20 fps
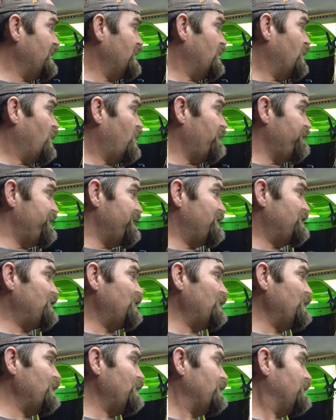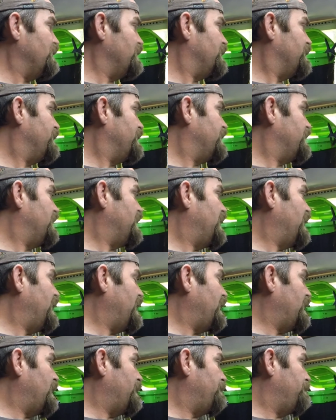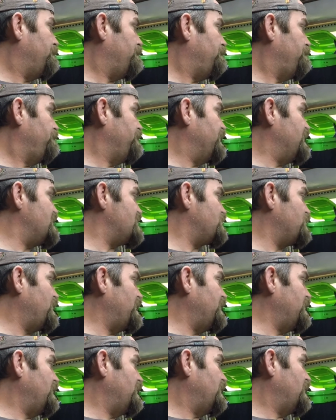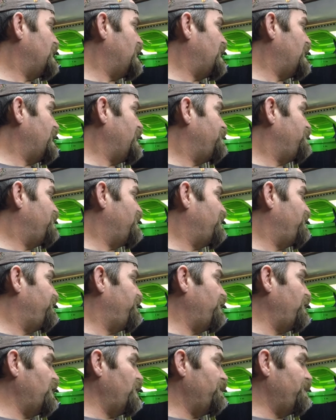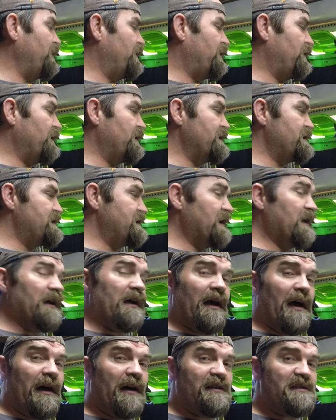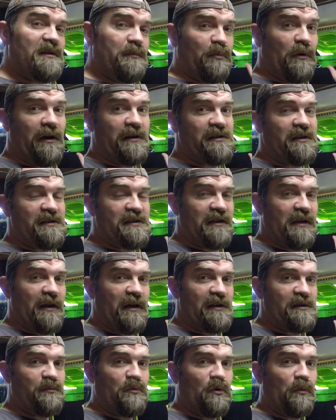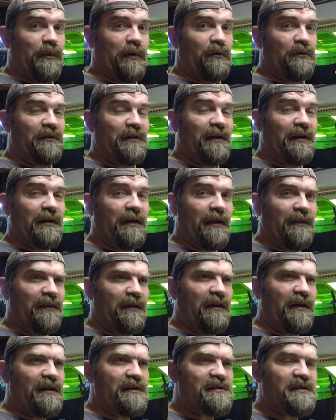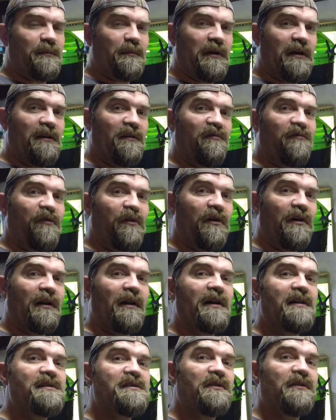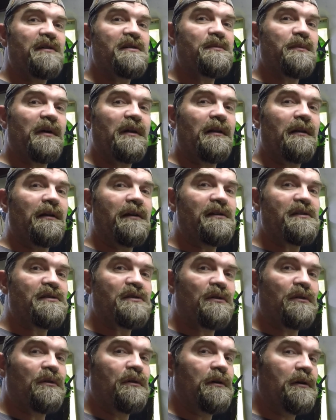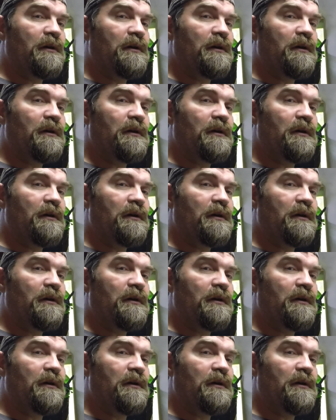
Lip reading: Of the two, this one I prefer because it has, as I said, it has probiotic in it. I think it has some kind of fertilizer as well in it, so